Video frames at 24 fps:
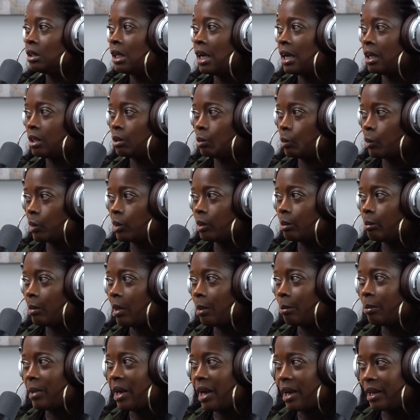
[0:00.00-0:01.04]
how to work
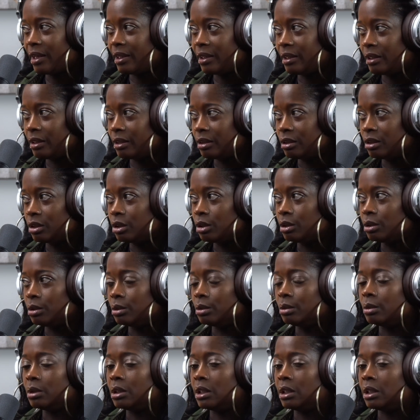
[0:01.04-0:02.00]
my back end too,